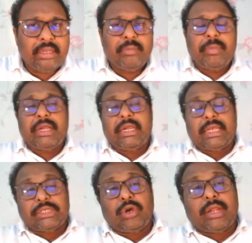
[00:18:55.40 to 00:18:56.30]
but it
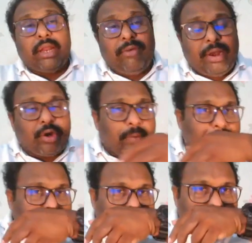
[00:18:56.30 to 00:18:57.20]
does not allow
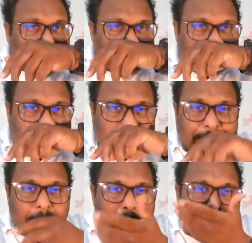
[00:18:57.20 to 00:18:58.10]
electromagnetic waves.
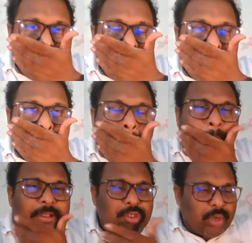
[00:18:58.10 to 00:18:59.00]

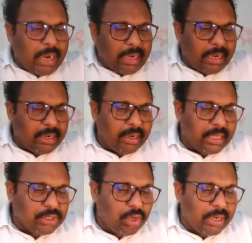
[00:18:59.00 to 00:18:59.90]
So conductor
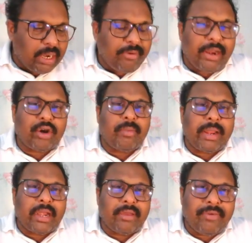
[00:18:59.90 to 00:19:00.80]
does not allow
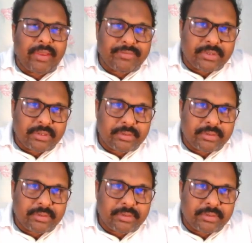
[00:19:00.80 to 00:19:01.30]
electromagnetic waves.